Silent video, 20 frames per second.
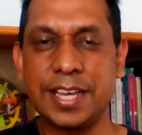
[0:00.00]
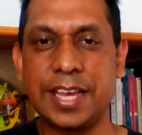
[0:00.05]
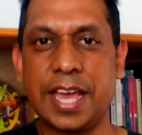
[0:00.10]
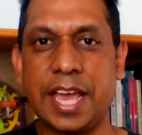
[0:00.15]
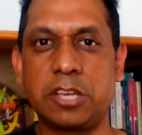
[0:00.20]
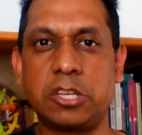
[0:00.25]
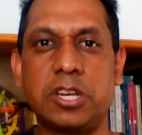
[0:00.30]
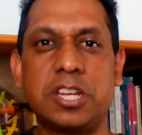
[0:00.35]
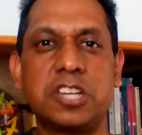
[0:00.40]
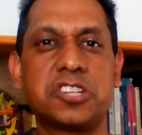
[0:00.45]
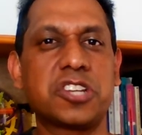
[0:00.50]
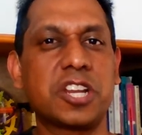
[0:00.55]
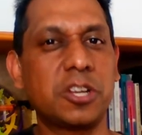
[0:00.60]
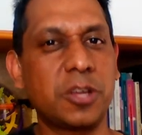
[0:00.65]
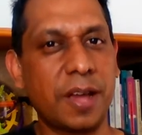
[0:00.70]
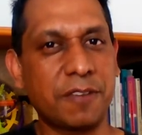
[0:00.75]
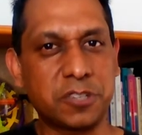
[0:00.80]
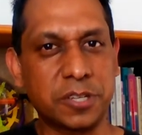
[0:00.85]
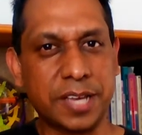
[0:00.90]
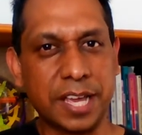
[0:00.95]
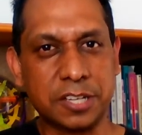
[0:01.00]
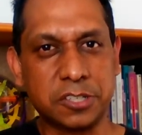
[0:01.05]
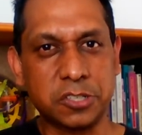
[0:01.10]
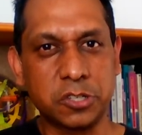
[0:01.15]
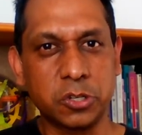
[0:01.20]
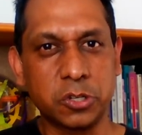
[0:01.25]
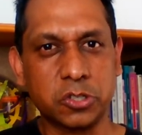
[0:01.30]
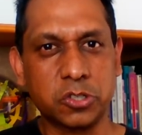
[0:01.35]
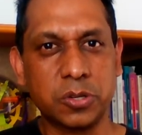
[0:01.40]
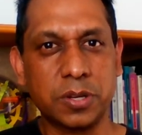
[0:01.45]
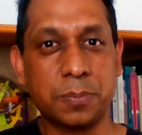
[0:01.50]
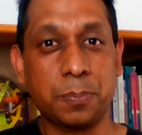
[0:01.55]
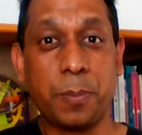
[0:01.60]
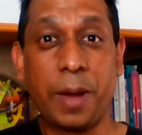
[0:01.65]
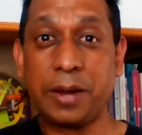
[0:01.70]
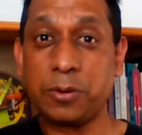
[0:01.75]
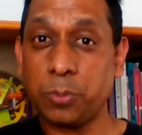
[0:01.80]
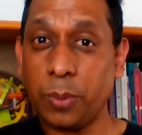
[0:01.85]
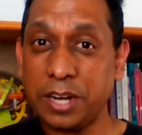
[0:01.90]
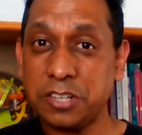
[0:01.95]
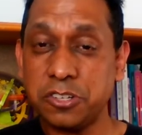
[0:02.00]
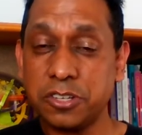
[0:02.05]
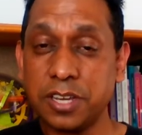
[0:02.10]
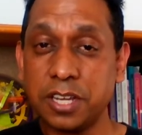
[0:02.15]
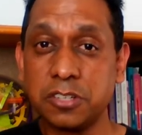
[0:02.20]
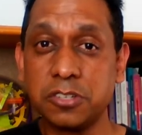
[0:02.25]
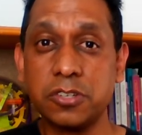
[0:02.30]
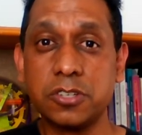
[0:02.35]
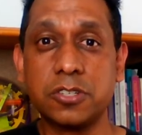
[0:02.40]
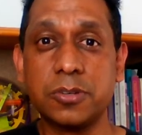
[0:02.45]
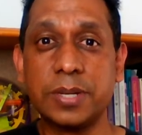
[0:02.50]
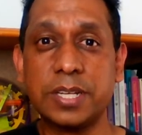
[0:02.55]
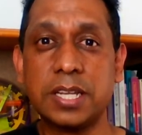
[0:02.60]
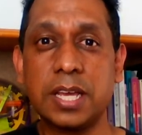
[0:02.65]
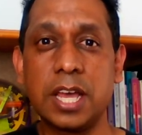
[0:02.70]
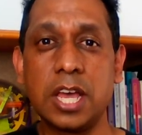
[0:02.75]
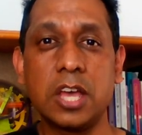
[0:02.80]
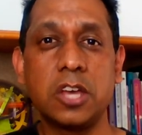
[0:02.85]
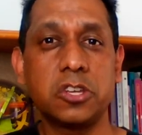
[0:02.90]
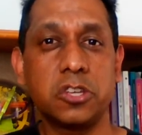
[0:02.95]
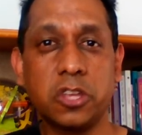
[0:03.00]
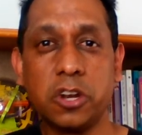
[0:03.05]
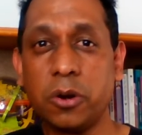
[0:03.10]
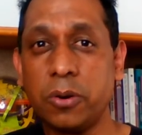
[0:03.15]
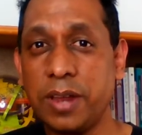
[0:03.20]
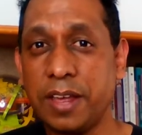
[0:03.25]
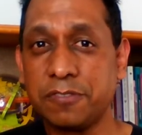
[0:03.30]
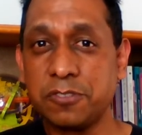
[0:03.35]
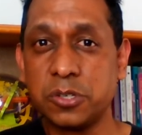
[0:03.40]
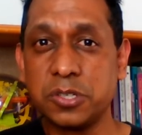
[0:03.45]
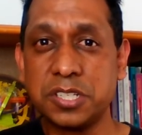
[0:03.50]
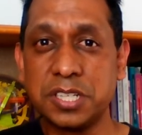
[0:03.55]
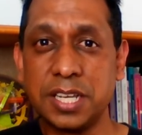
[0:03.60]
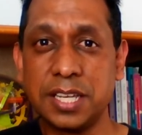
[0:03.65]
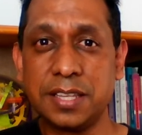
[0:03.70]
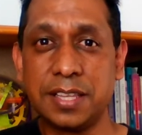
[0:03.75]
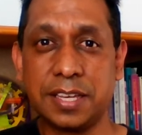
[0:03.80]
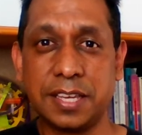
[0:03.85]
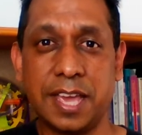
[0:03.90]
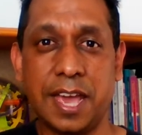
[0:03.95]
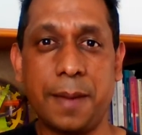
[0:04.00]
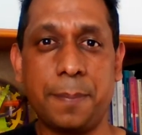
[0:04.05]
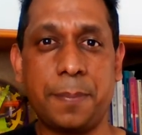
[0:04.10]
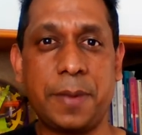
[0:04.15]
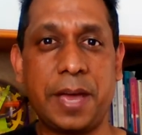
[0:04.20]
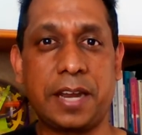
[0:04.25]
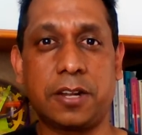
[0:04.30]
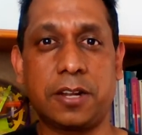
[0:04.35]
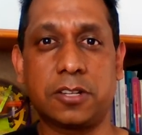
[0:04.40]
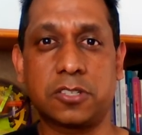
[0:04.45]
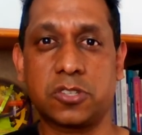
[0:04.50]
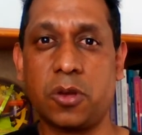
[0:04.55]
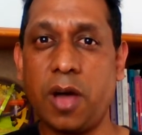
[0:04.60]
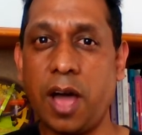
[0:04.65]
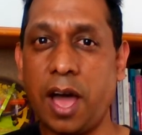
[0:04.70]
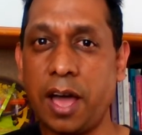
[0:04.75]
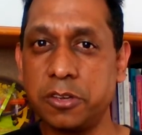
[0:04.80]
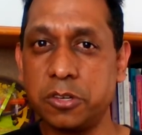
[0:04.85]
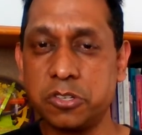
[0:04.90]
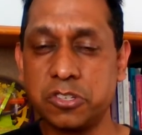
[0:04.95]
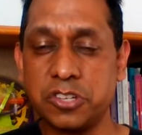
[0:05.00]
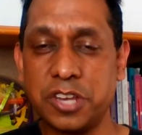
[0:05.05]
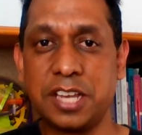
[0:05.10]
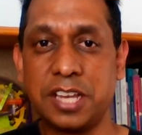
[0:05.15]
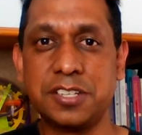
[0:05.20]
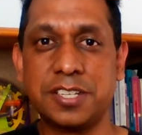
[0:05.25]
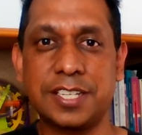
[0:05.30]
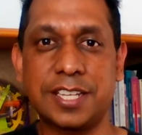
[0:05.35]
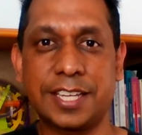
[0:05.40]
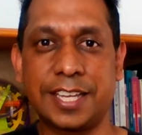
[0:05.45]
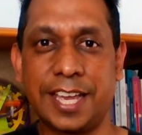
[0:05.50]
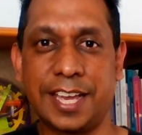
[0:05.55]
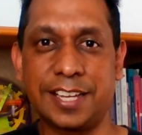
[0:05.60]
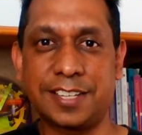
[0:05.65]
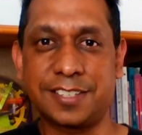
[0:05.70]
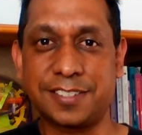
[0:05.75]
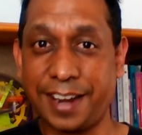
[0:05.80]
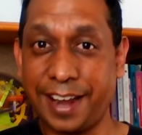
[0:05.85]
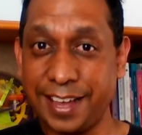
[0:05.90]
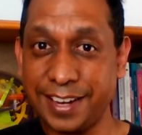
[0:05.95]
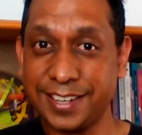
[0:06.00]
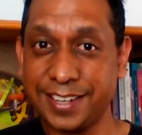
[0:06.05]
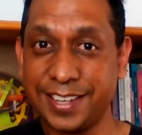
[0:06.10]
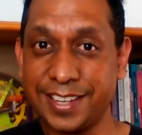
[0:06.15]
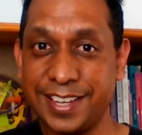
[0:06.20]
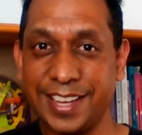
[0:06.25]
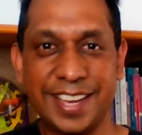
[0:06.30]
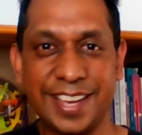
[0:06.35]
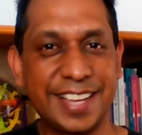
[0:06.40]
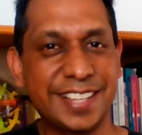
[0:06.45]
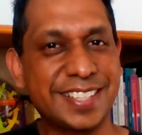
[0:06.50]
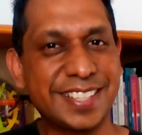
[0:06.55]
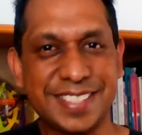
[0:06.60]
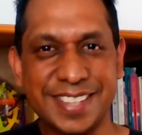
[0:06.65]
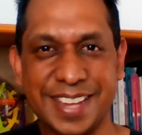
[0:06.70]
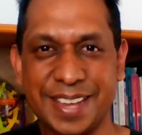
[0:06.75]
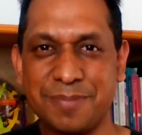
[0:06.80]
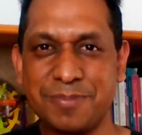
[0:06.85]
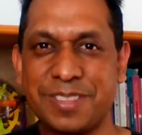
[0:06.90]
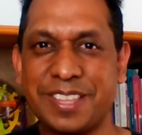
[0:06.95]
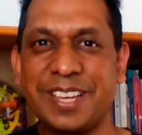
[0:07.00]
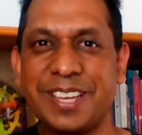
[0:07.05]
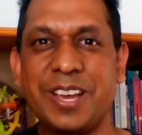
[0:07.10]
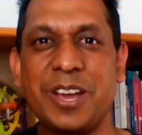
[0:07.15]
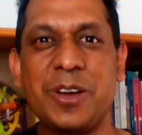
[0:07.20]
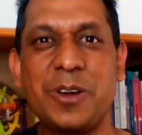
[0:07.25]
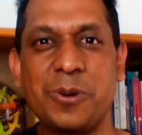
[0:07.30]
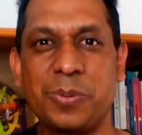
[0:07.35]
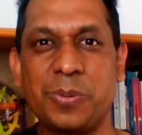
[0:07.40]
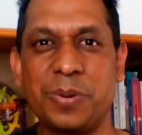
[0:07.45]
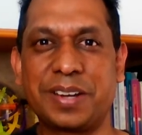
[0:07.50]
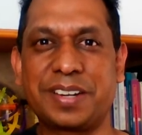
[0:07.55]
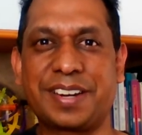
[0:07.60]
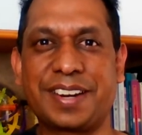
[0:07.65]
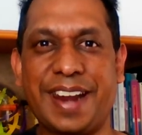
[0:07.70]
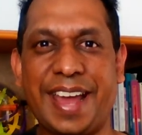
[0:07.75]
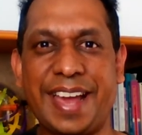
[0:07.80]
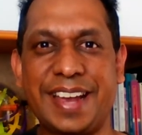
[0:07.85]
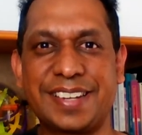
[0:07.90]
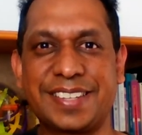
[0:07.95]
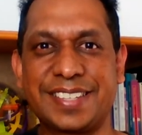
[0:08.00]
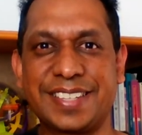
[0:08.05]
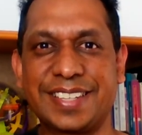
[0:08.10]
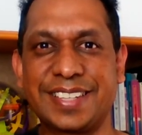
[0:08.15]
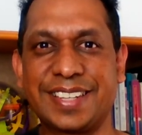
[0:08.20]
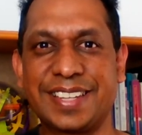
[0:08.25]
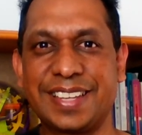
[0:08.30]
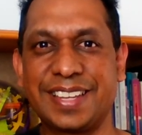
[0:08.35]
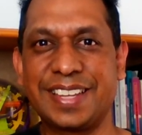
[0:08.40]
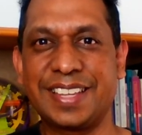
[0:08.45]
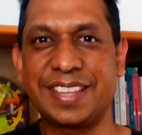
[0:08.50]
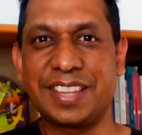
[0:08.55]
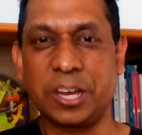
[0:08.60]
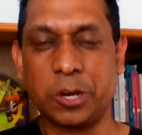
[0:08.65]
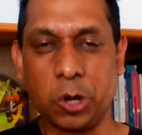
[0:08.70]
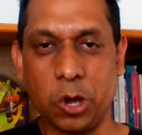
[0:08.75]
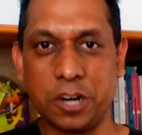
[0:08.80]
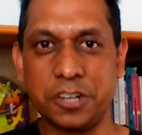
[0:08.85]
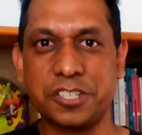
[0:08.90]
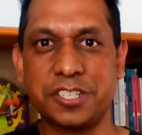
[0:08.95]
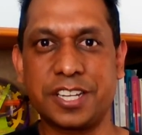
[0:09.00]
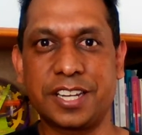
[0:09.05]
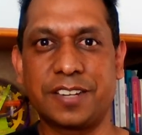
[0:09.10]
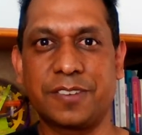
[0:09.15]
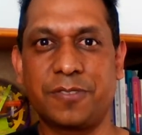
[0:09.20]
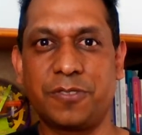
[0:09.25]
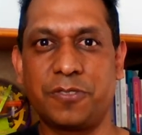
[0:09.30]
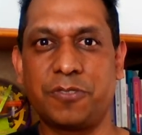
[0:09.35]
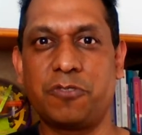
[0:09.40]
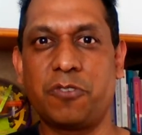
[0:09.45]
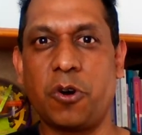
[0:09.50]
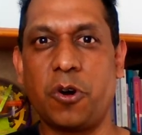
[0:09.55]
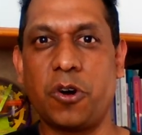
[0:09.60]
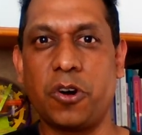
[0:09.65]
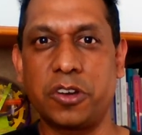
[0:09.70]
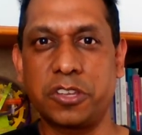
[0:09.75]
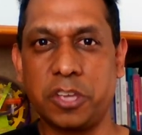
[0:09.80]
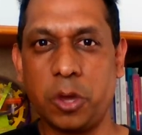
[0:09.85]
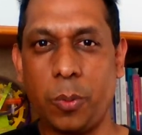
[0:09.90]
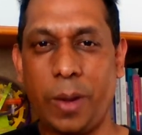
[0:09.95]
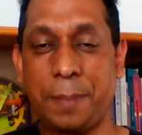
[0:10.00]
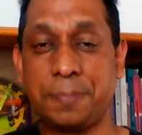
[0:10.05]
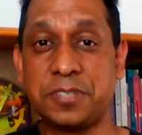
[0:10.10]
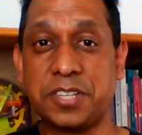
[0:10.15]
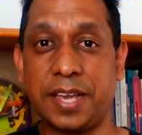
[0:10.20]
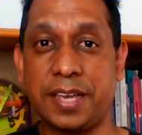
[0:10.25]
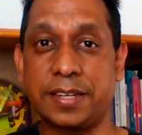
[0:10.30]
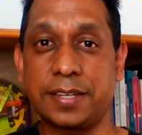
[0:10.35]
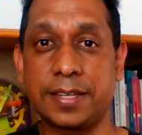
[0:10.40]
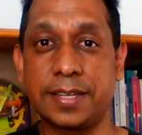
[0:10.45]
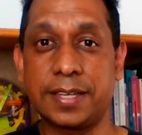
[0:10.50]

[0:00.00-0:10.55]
Initially, you have to get used to it. But once you get used to it, you don't have to see the gear pedals or how you're changing the gears, right? It's the same thing with writing the content for your website.